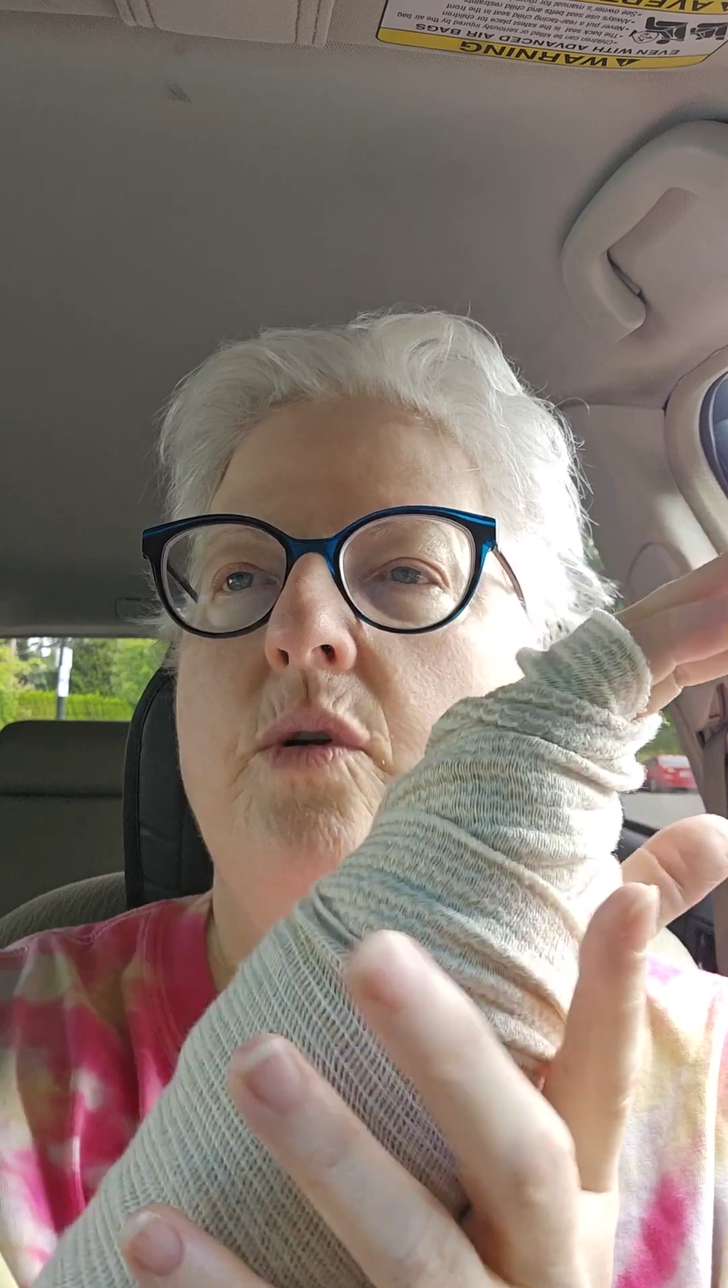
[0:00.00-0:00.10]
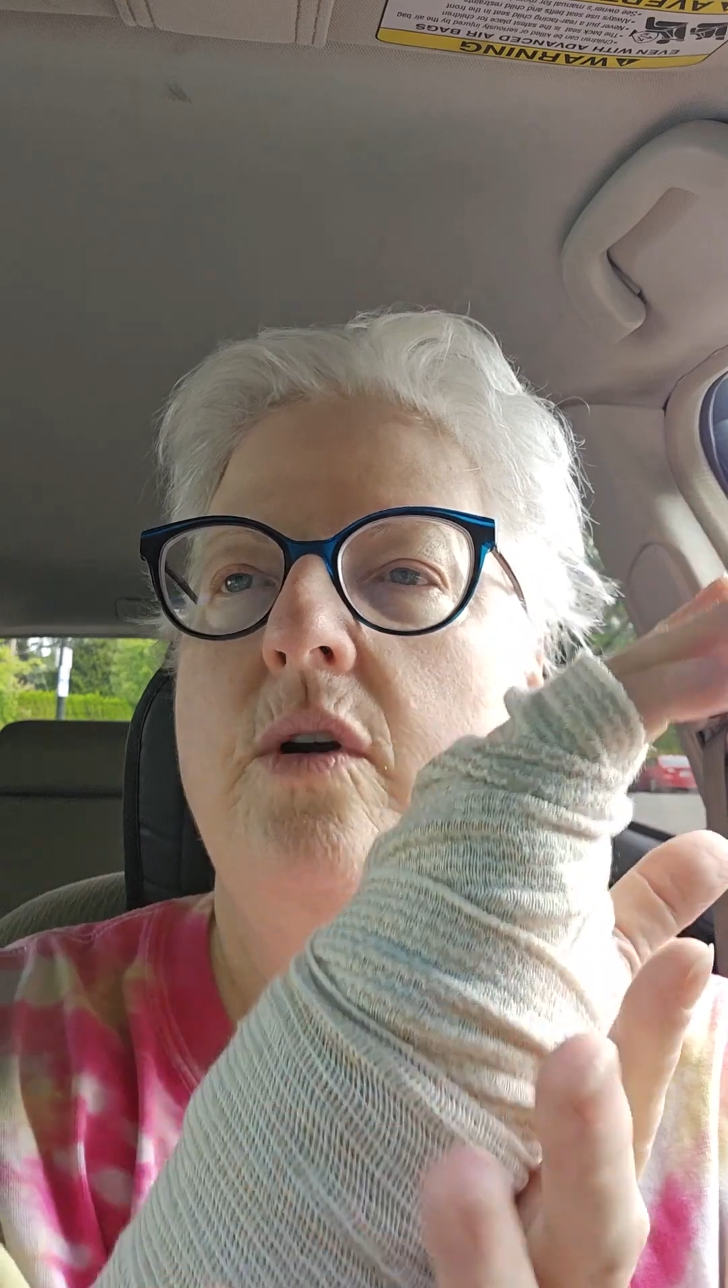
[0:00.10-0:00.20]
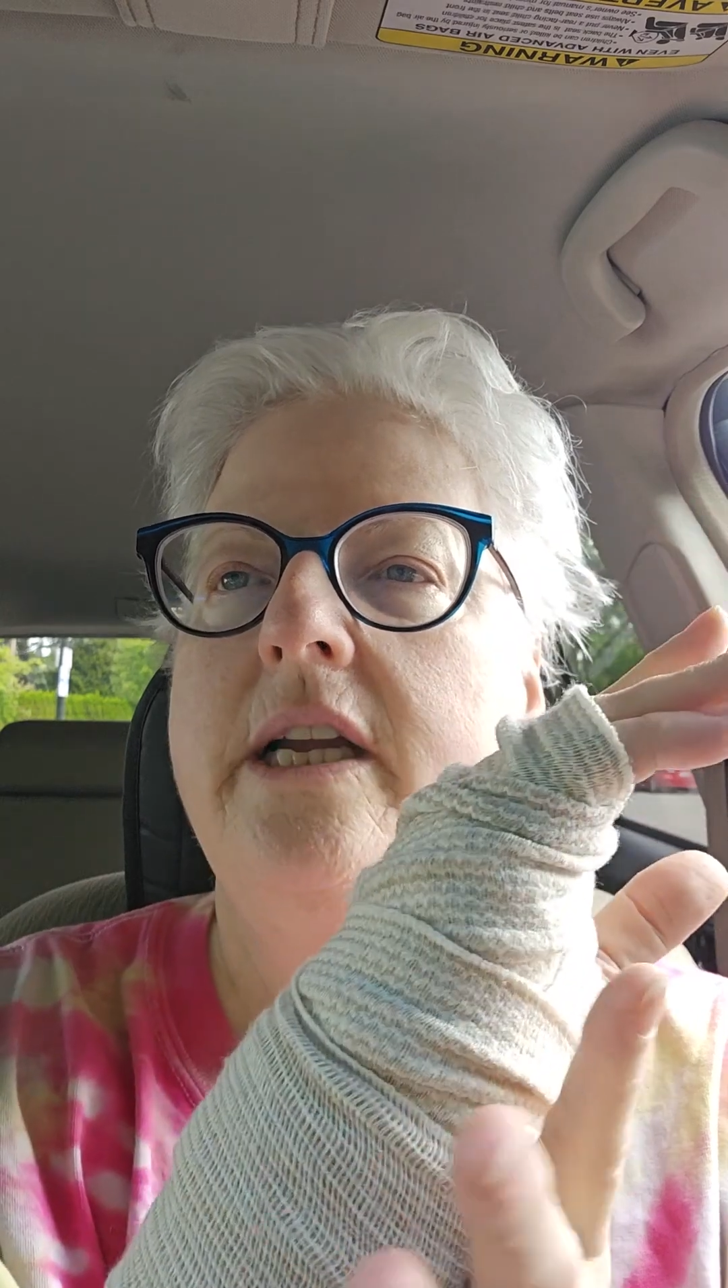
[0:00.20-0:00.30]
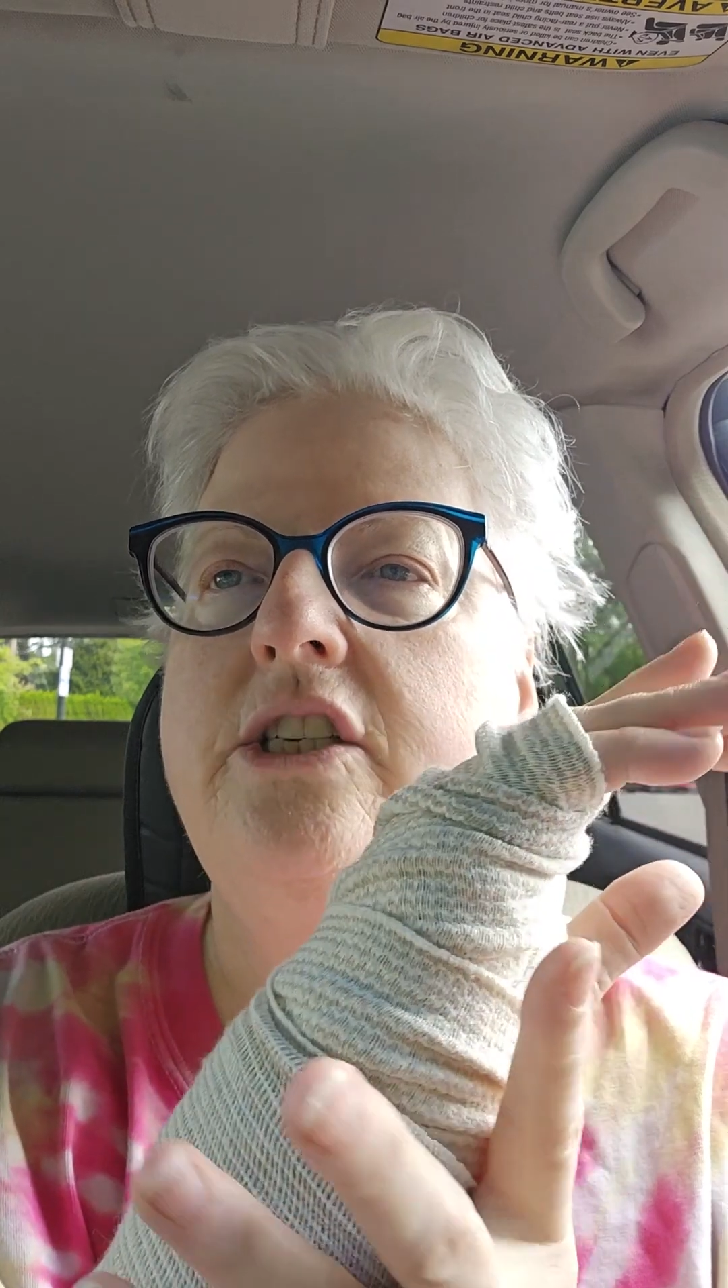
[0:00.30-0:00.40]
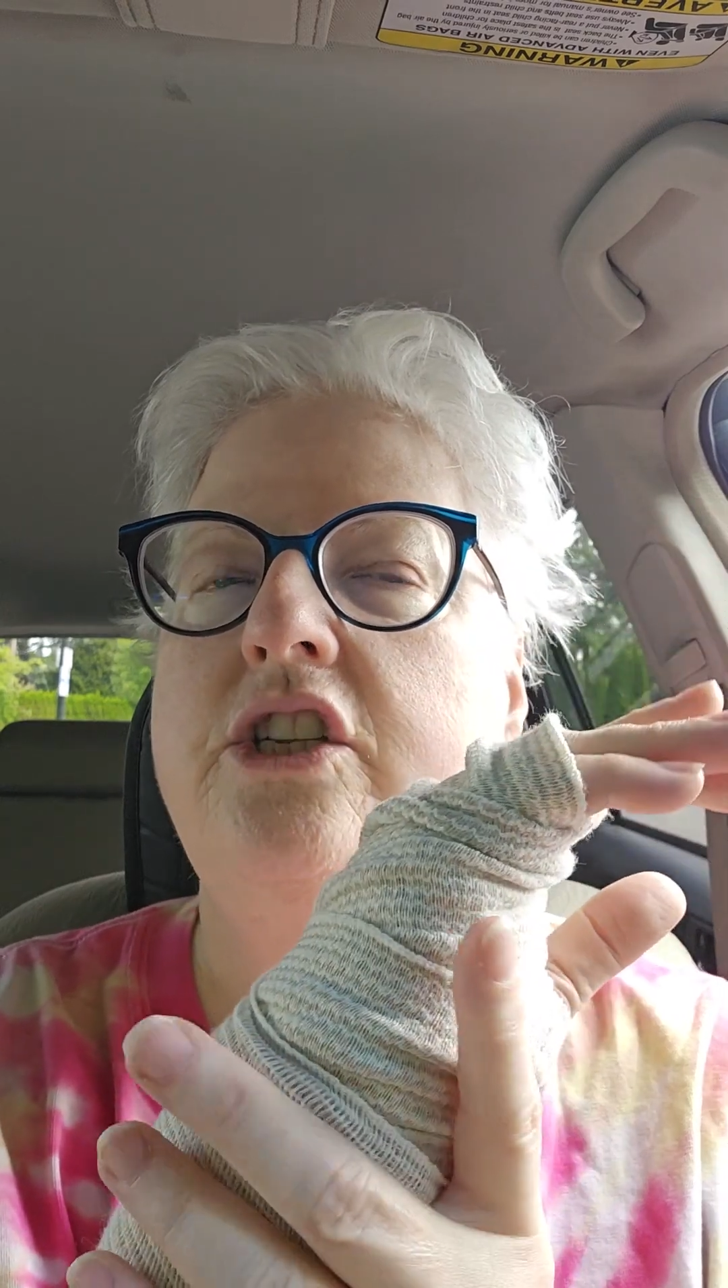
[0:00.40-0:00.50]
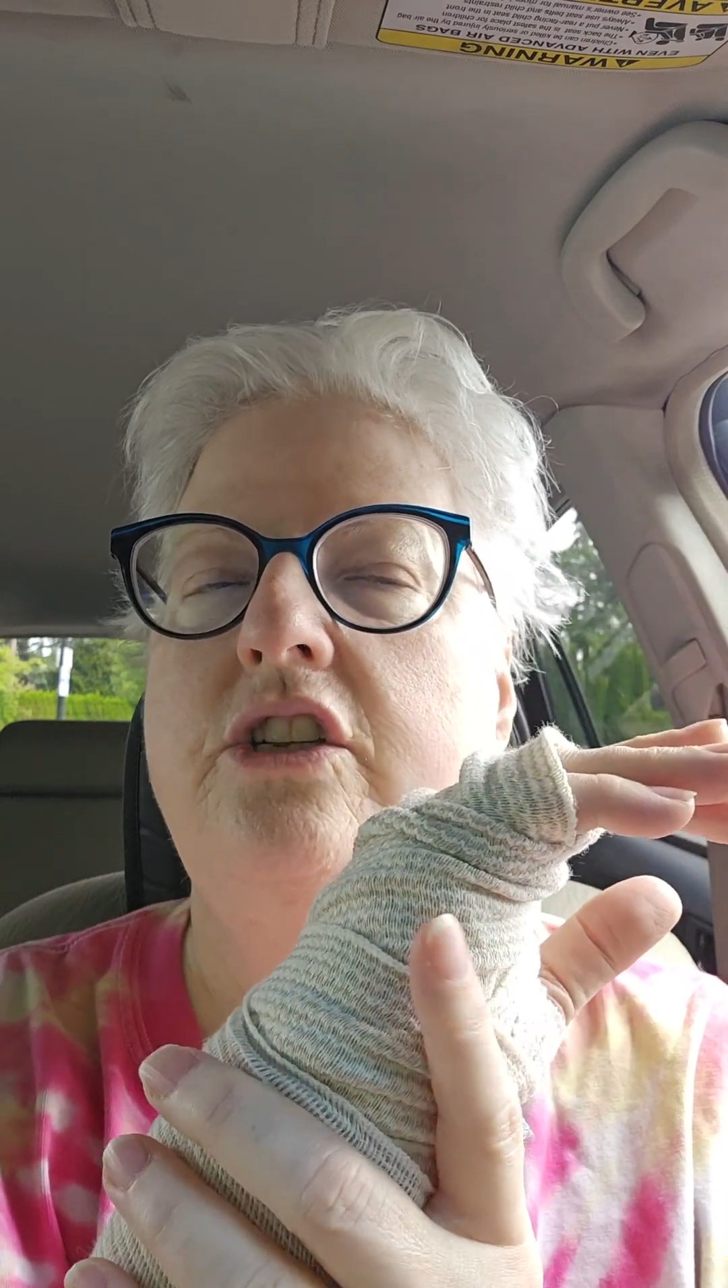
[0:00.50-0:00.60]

going